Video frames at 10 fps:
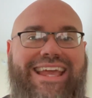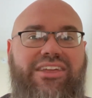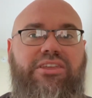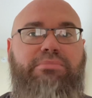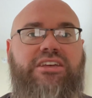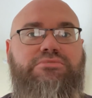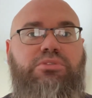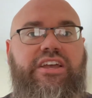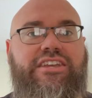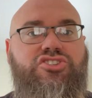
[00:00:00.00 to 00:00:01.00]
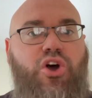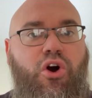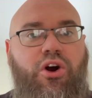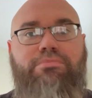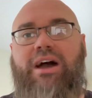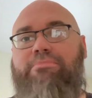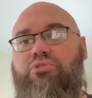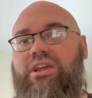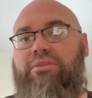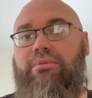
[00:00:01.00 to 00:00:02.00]
daily best plays on my
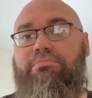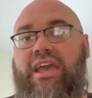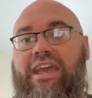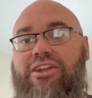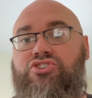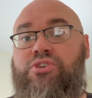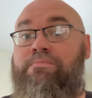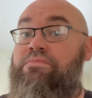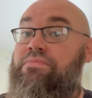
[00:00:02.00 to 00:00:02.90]
premium page.